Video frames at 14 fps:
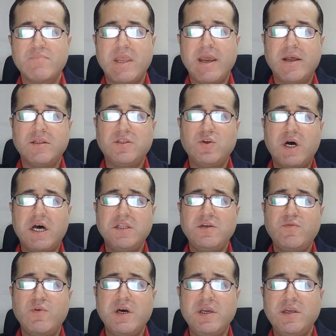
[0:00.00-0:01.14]
And the other
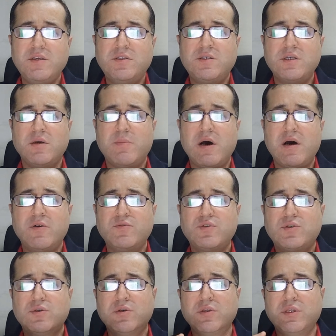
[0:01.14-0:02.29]
one is about
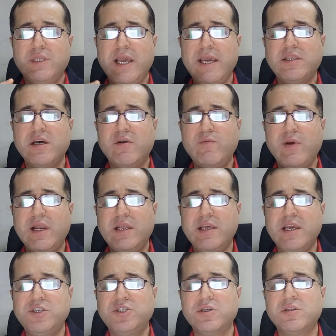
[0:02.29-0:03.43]
data
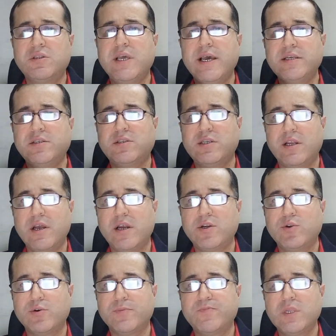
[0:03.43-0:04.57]
validation test
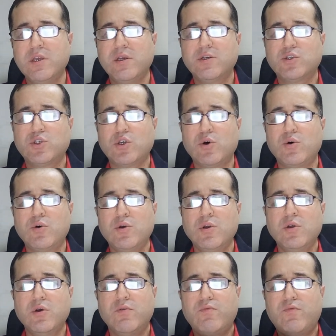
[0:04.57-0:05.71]
scenario. So
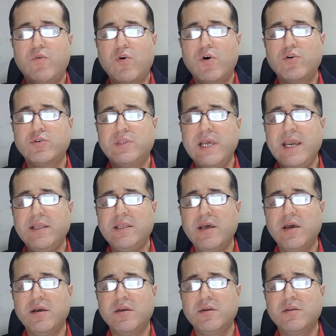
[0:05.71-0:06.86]
for
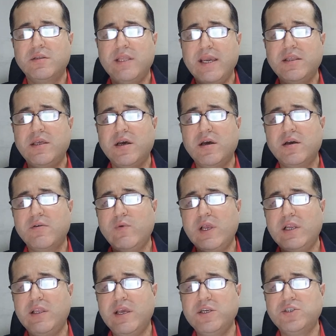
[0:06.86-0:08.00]
data, data
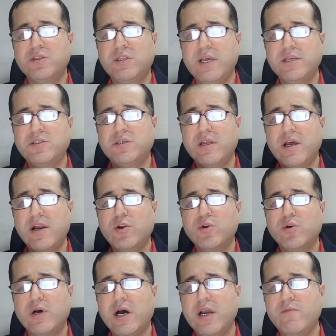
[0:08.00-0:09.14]
validation test
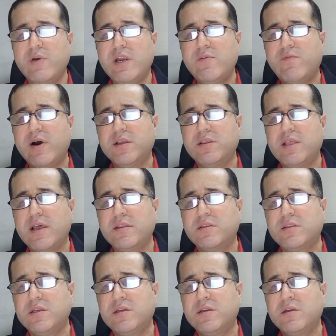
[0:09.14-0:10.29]
scenario, I verified that
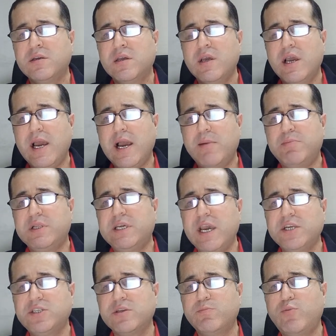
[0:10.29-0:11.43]
the
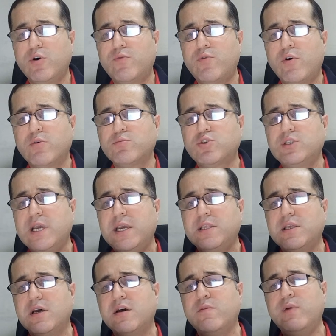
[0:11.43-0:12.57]
application performs
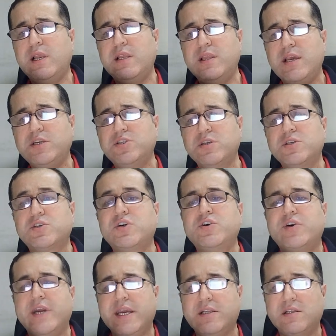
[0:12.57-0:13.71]
data validation
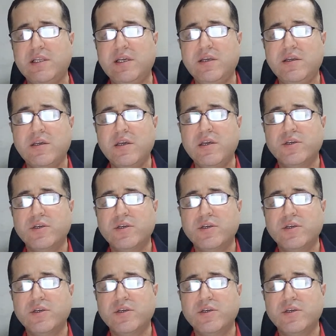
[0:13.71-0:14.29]
correctly.